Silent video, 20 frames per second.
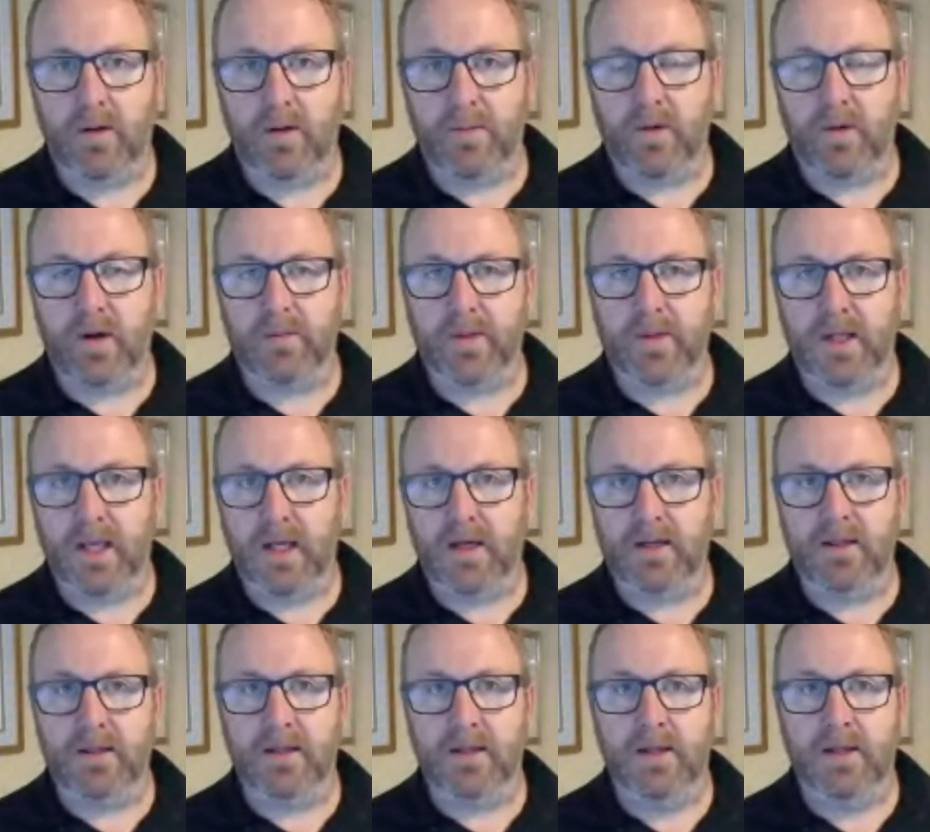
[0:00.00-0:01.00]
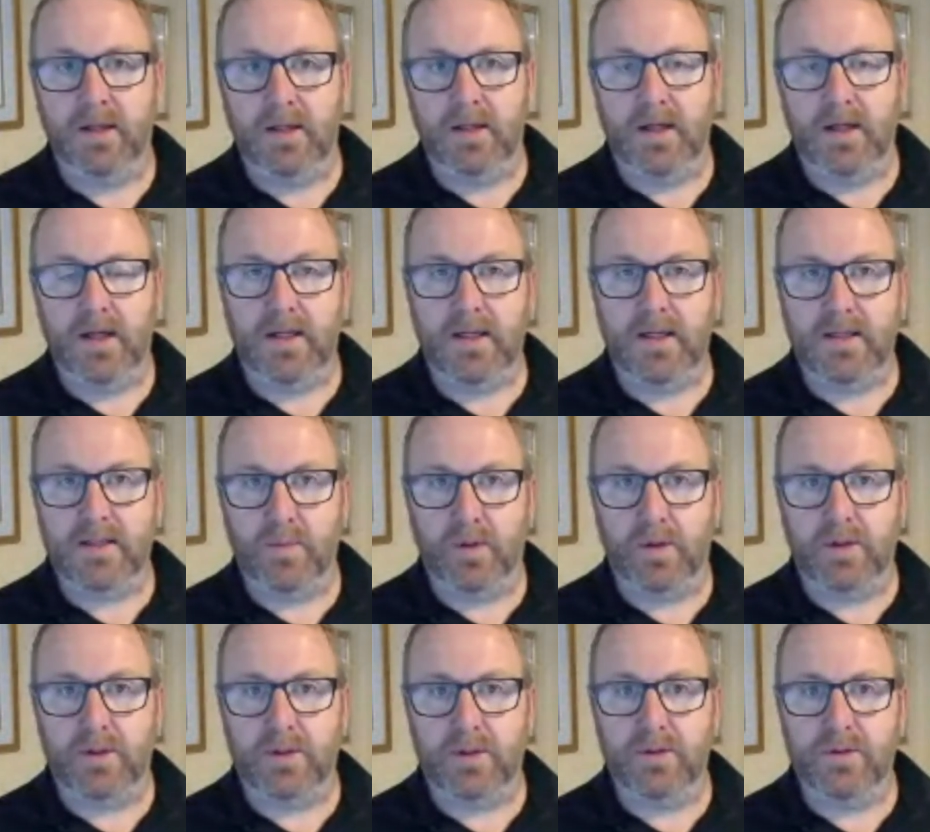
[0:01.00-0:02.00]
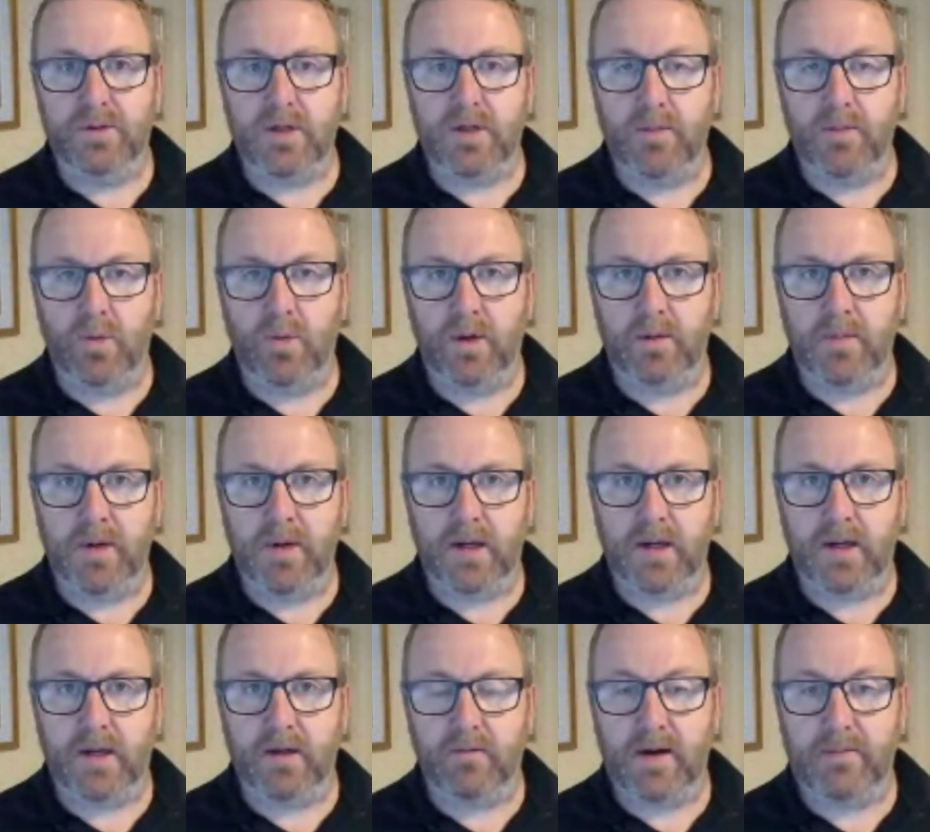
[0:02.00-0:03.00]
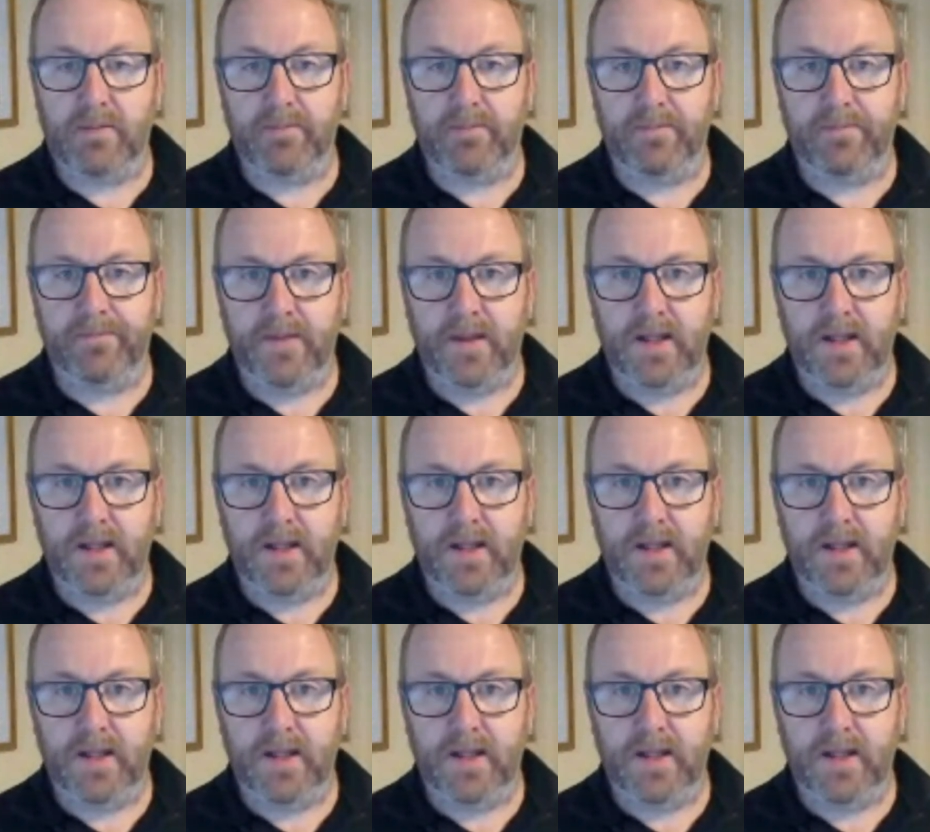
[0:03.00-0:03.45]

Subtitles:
I'm Greg McKenna, and here's my Tuesday morning market wrap.